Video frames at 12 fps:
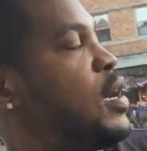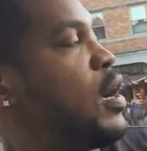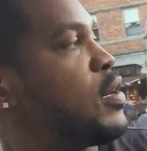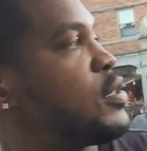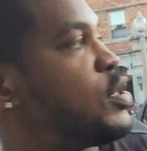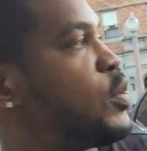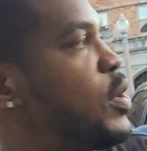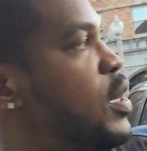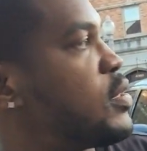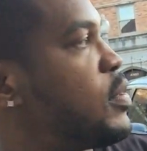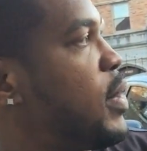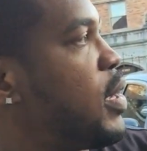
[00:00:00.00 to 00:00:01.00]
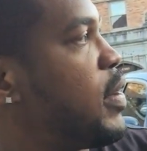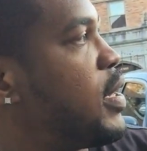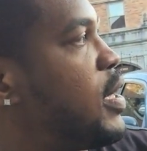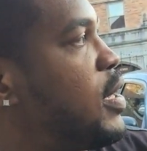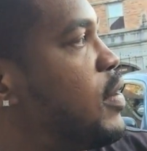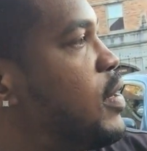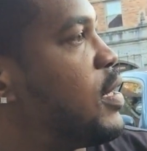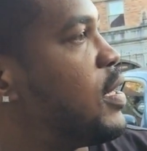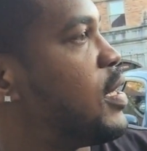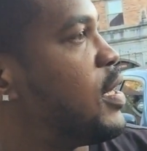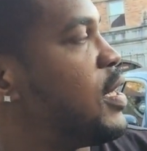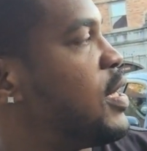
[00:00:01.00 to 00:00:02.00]
talking to somebody right now.
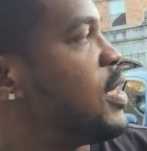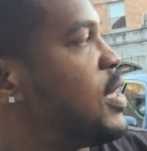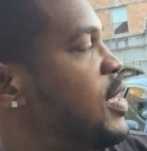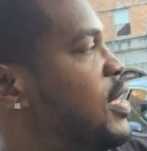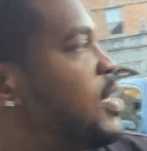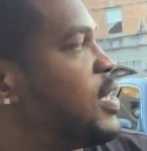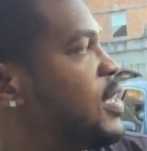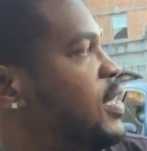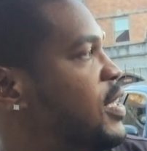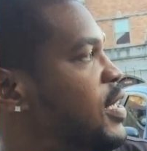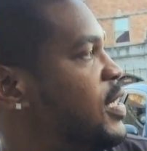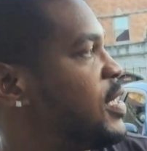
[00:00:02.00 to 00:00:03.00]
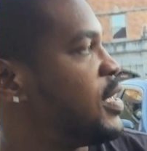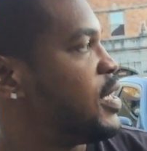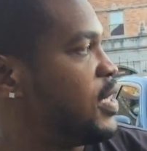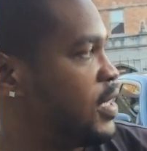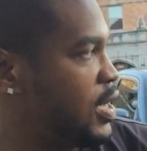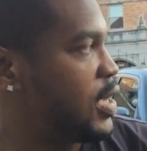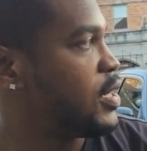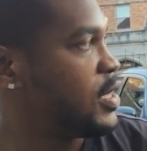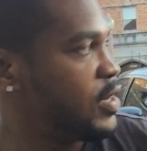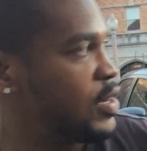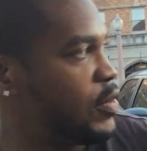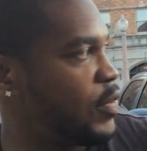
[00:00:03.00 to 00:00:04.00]
And tell him to play the music. Yeah, he